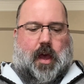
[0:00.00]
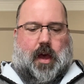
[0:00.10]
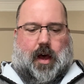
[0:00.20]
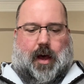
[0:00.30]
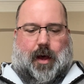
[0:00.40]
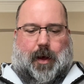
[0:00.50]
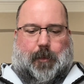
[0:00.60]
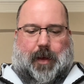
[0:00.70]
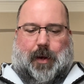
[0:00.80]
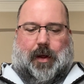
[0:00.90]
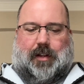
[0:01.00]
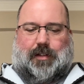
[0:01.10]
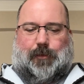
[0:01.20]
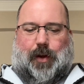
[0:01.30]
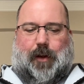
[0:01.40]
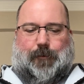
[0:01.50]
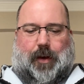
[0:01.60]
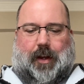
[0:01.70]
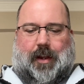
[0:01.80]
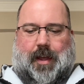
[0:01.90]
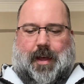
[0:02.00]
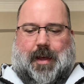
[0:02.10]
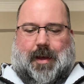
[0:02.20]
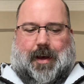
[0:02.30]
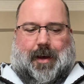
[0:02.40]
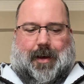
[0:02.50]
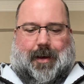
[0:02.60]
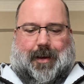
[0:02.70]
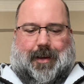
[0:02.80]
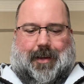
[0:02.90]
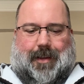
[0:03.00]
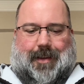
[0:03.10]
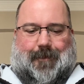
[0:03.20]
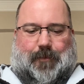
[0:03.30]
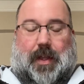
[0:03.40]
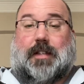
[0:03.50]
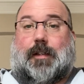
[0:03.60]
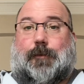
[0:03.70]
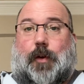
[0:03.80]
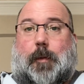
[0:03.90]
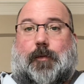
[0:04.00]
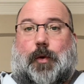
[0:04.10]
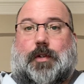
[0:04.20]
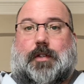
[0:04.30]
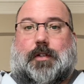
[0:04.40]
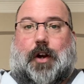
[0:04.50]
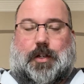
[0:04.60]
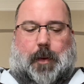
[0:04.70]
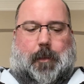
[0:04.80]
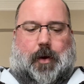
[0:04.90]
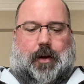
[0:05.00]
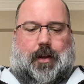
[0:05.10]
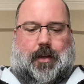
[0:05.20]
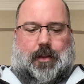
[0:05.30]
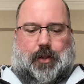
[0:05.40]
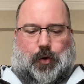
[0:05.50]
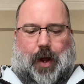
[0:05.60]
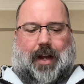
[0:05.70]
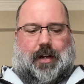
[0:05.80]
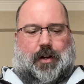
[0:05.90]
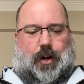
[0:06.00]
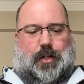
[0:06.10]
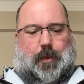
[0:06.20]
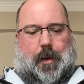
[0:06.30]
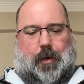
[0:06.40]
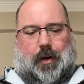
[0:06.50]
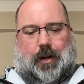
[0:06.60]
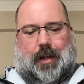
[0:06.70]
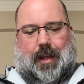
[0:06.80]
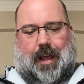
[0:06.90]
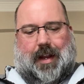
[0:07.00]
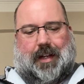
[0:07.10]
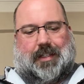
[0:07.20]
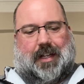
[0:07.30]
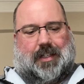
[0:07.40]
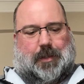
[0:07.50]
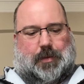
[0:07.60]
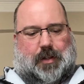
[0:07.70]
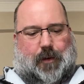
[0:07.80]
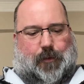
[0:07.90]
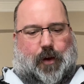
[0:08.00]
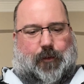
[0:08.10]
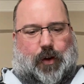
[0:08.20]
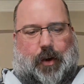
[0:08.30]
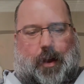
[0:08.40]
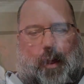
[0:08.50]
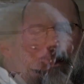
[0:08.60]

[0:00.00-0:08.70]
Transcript: Um, anyway, this is very funny. Uh, this is from, of course, Cards by Mark, the great Cards by Mark, and he sent some stuff over